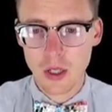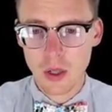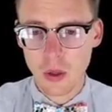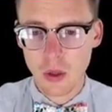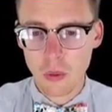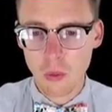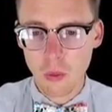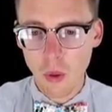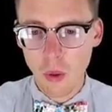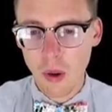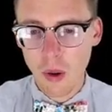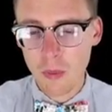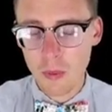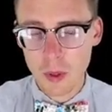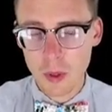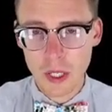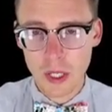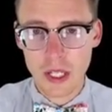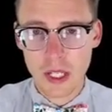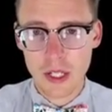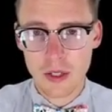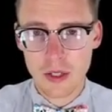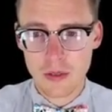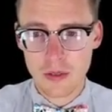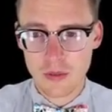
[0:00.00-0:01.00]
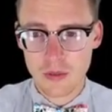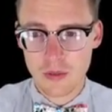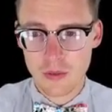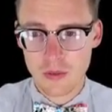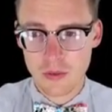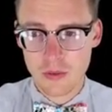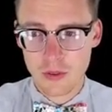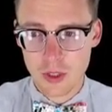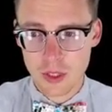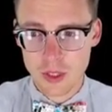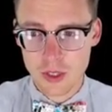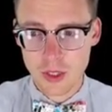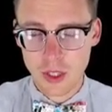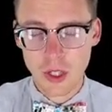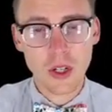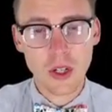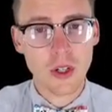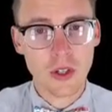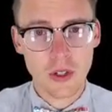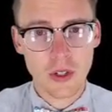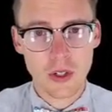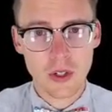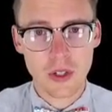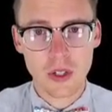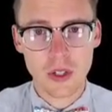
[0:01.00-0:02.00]
what would it
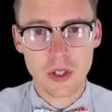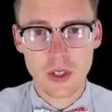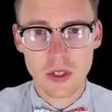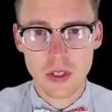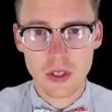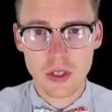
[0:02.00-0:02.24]
return,